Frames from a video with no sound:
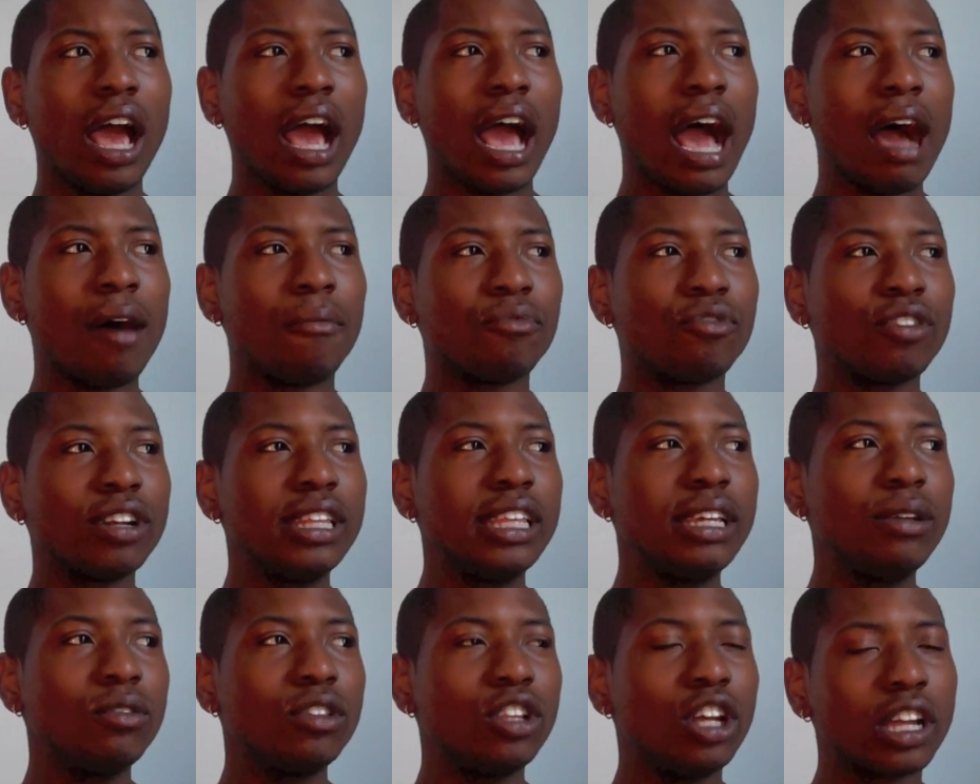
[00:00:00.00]
I'm
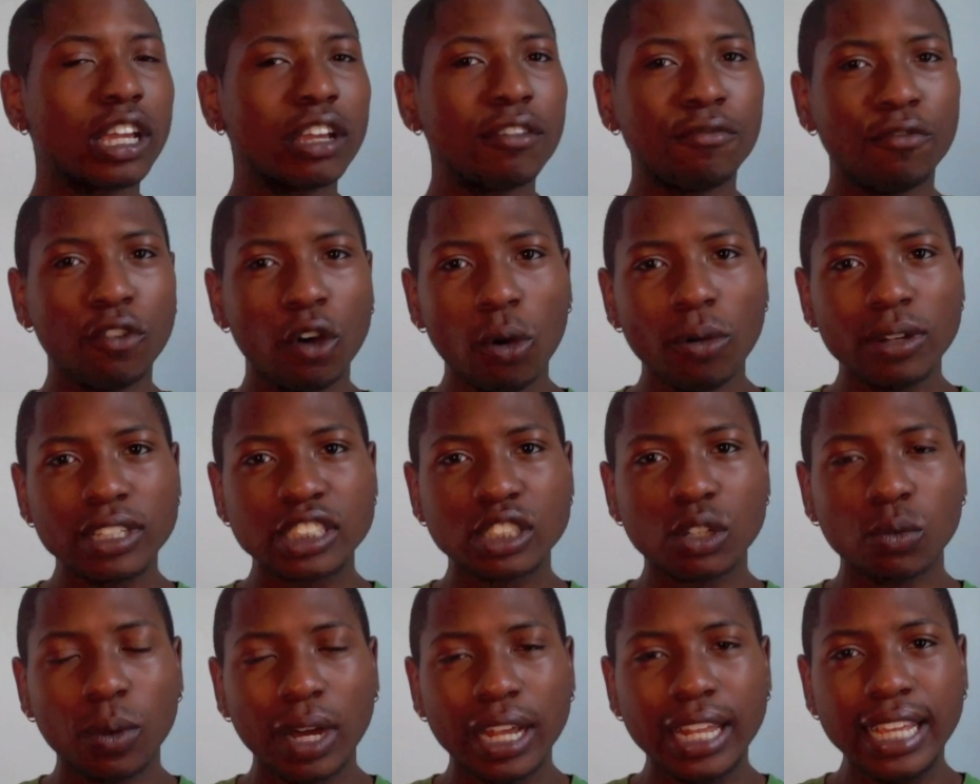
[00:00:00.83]
really looking forward
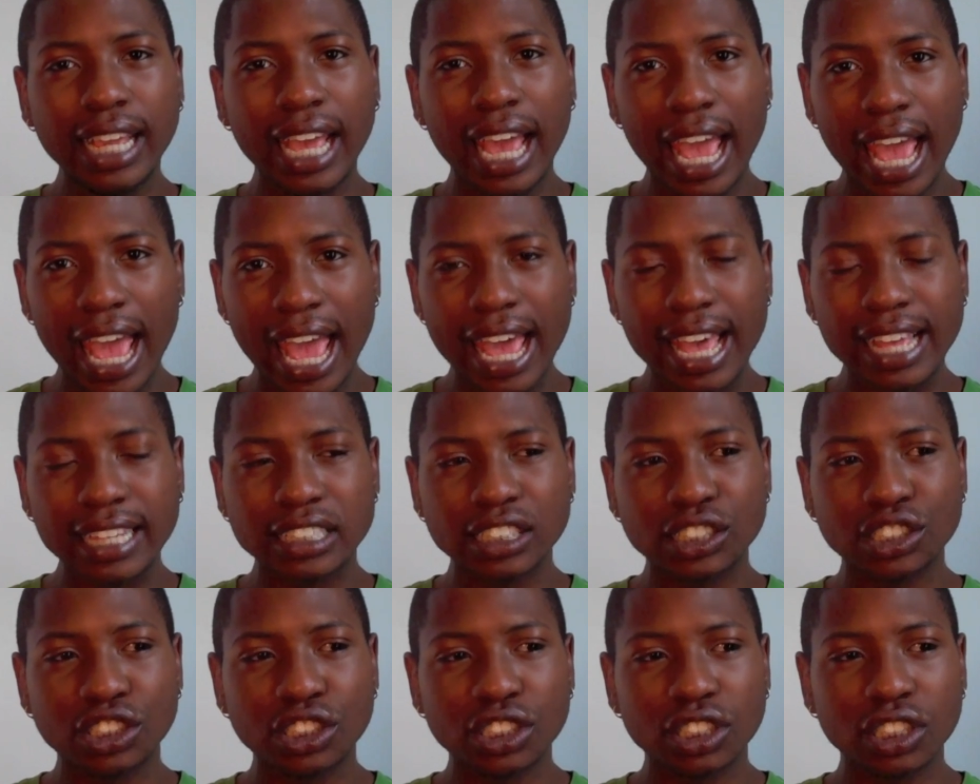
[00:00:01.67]
to what he
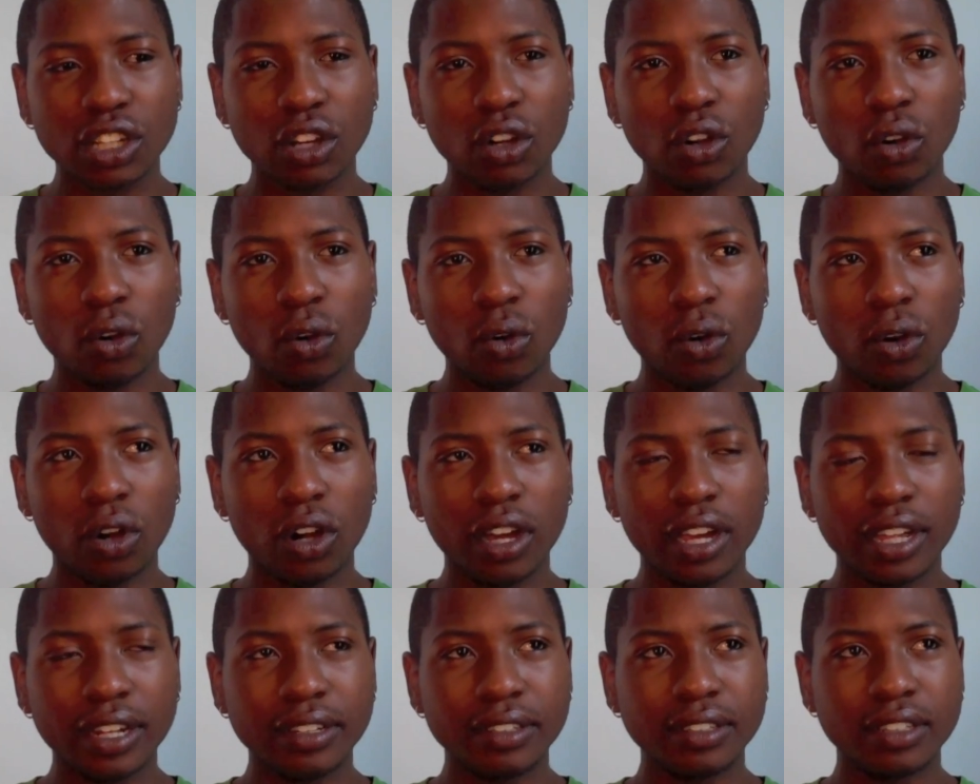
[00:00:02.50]
has
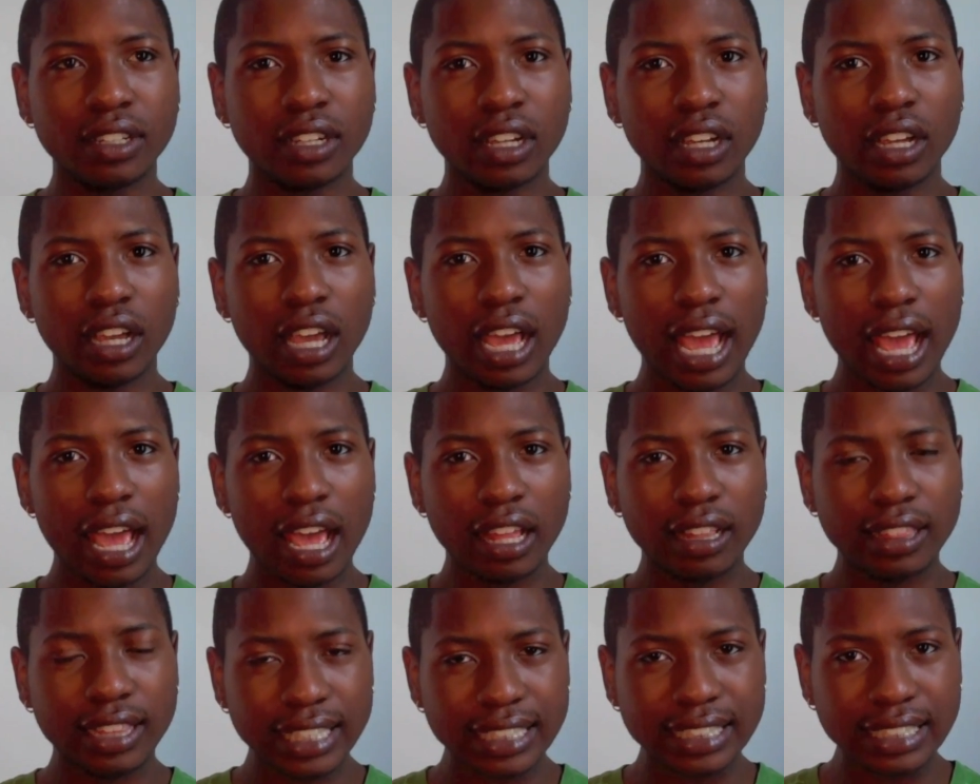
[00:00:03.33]
on
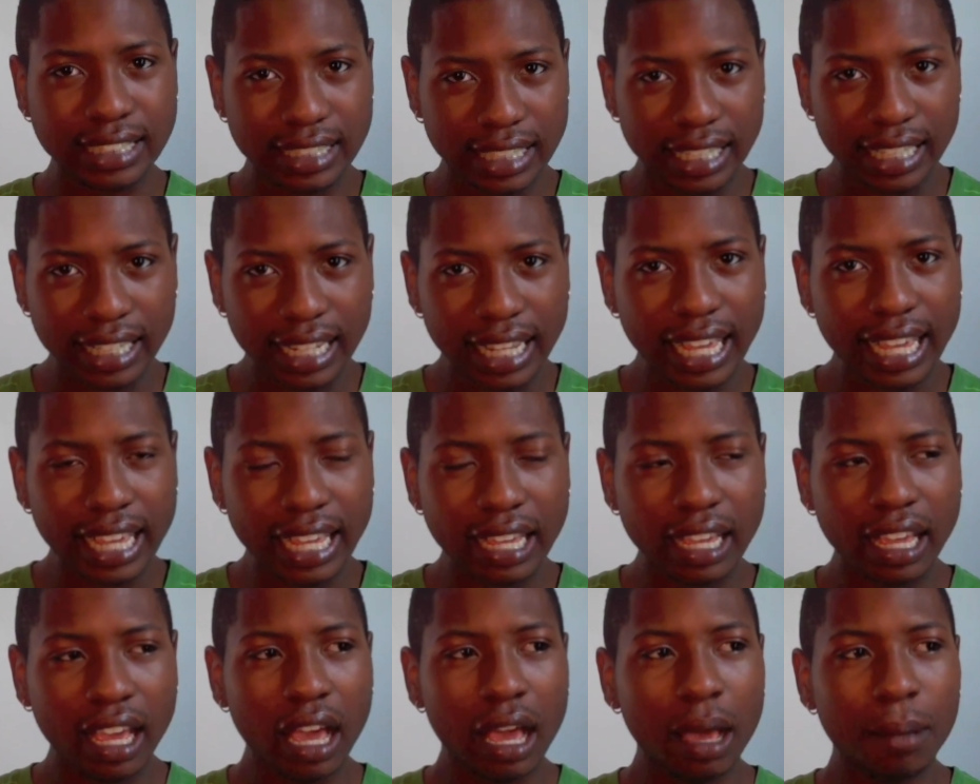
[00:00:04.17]
this
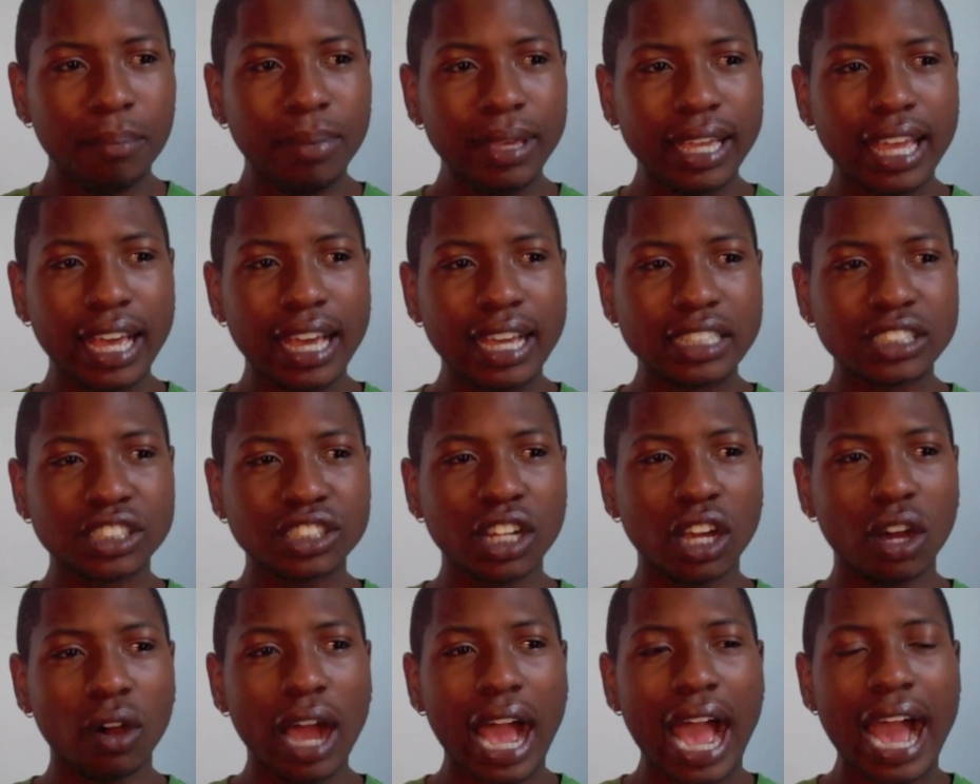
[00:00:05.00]
CD because, you
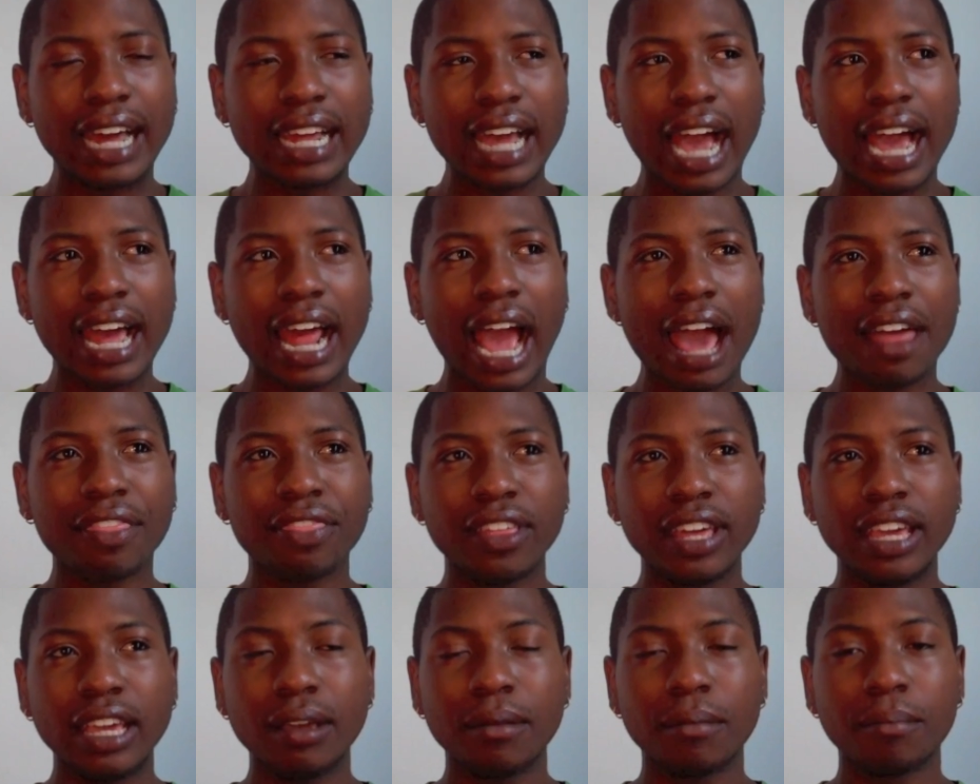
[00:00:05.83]
know, I, I, I
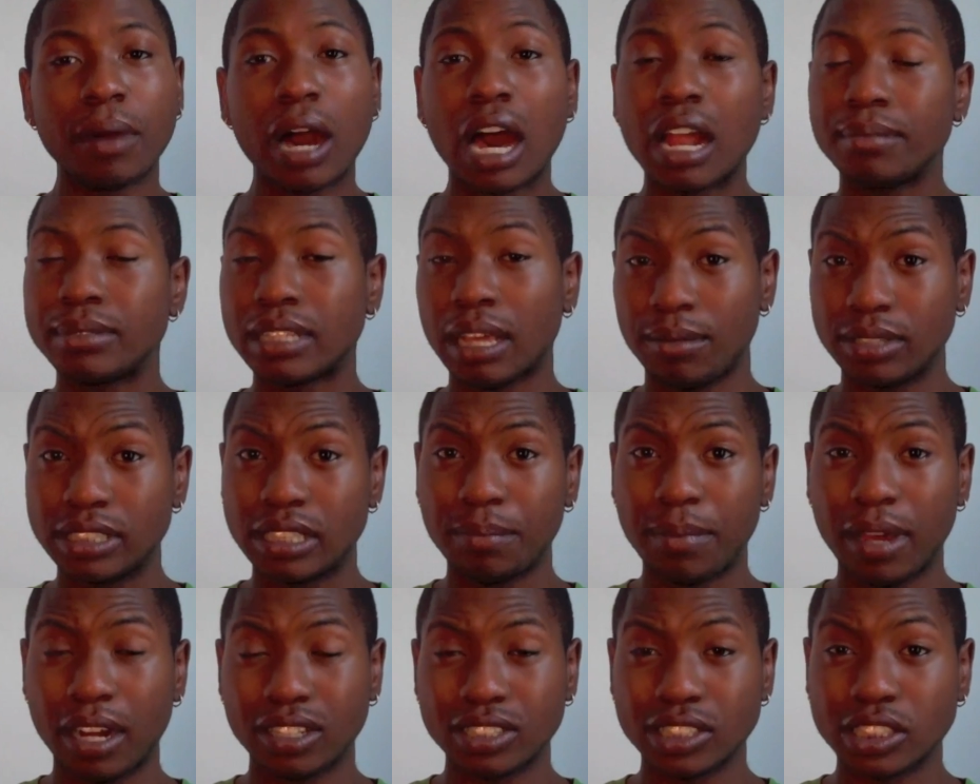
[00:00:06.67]
think Bottoms Up was a
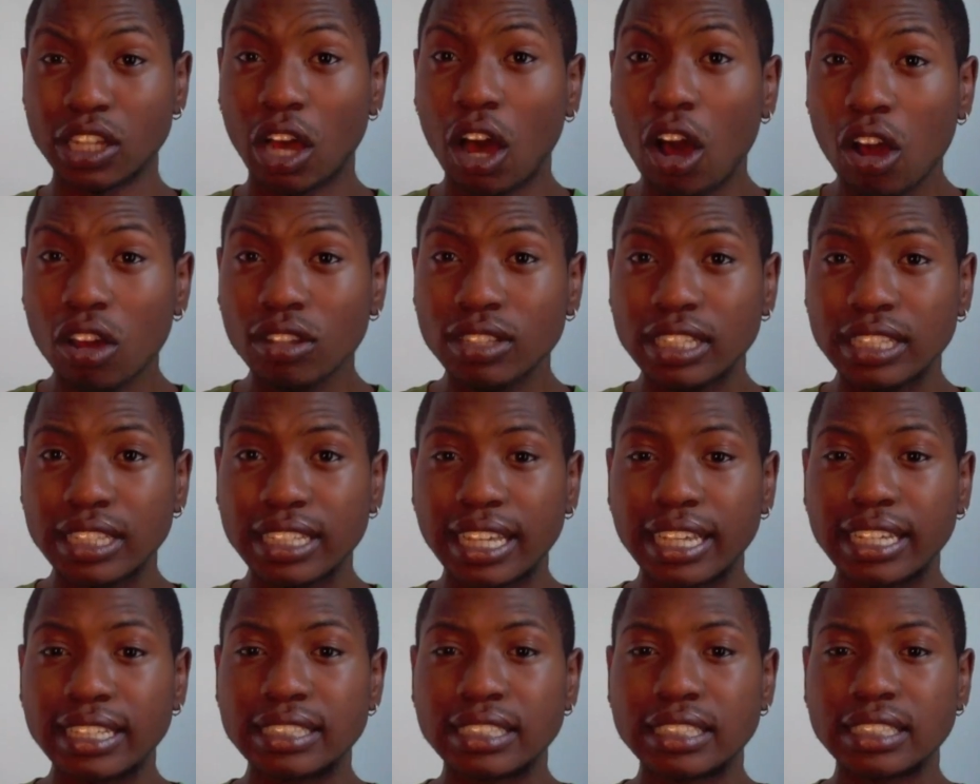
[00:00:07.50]
better song than
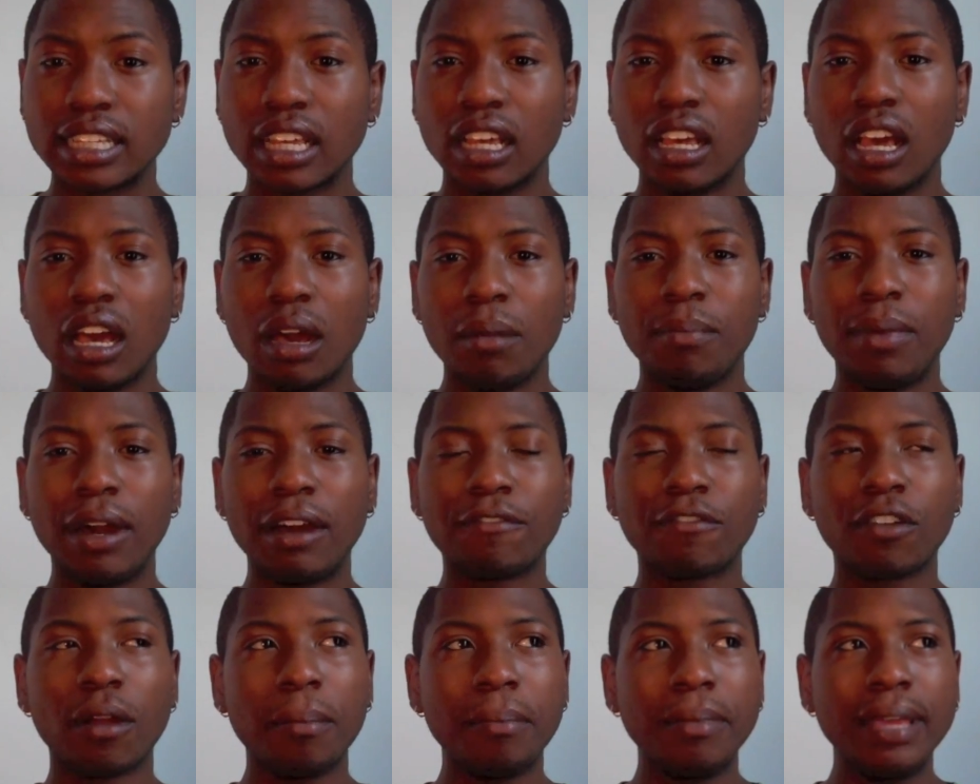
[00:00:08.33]
this. But
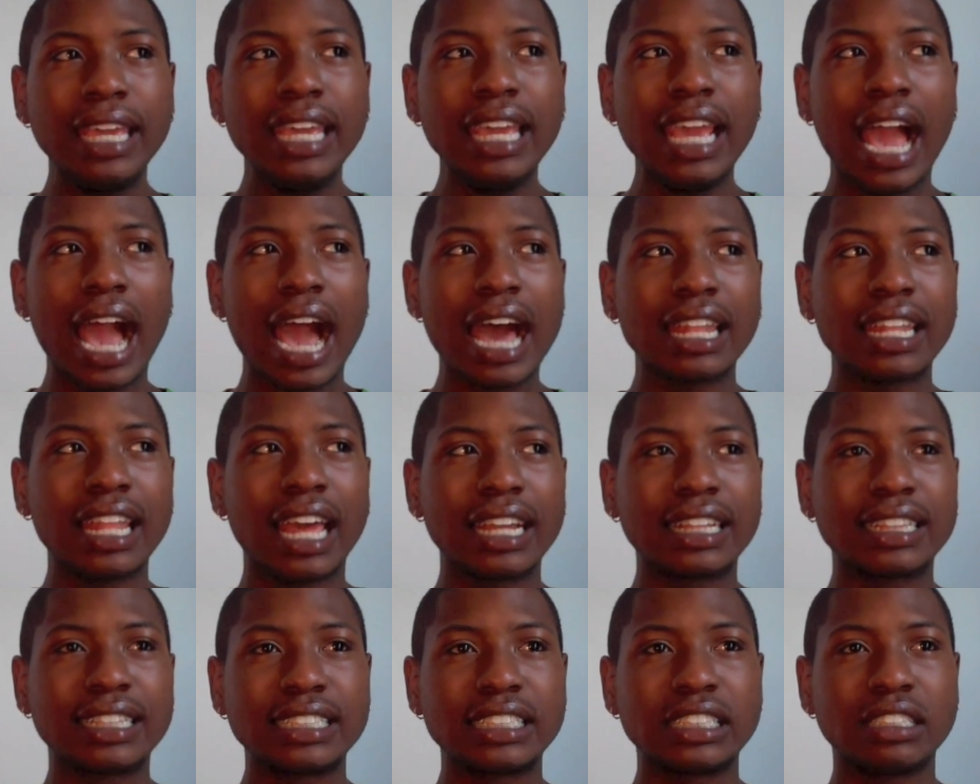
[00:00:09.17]
for me, I
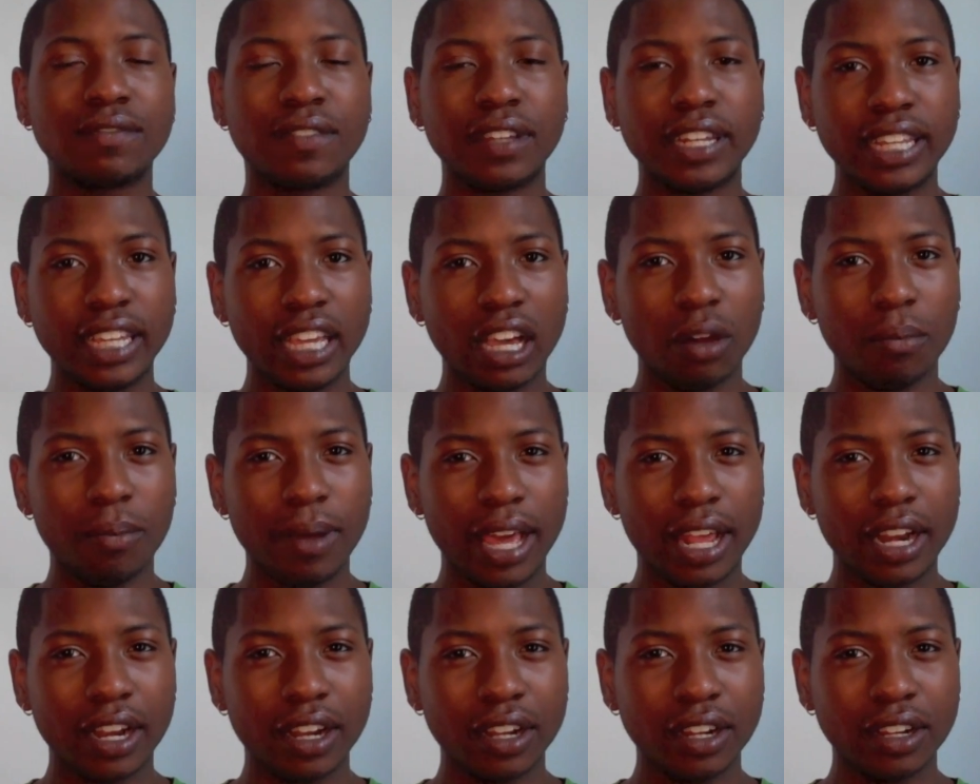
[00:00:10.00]
like this video
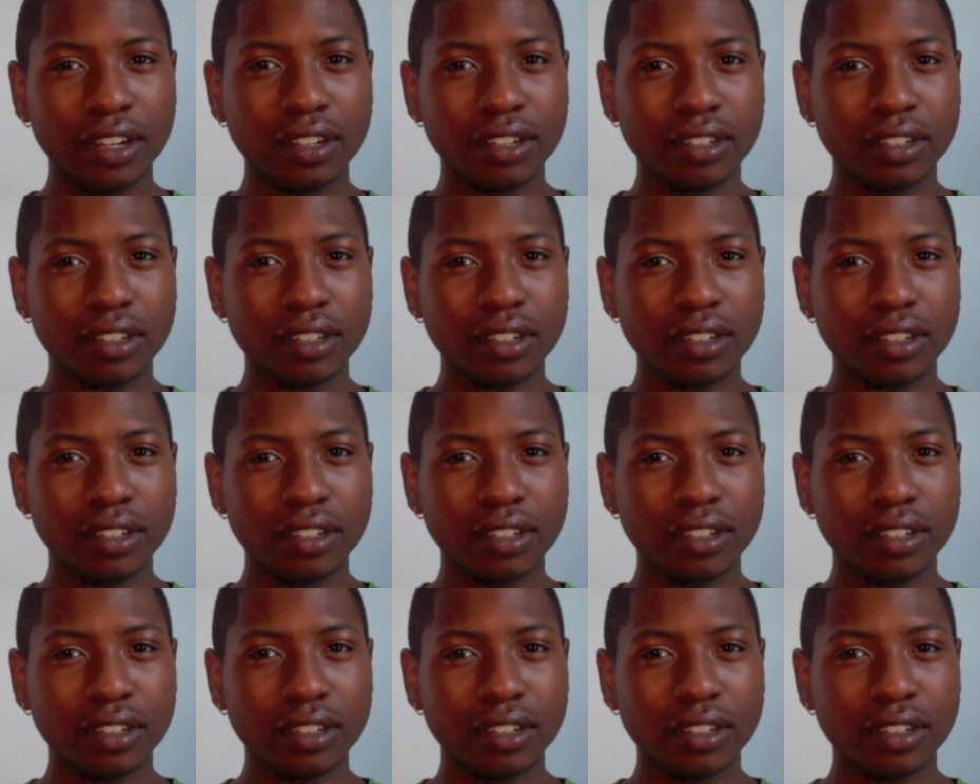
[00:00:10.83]
better.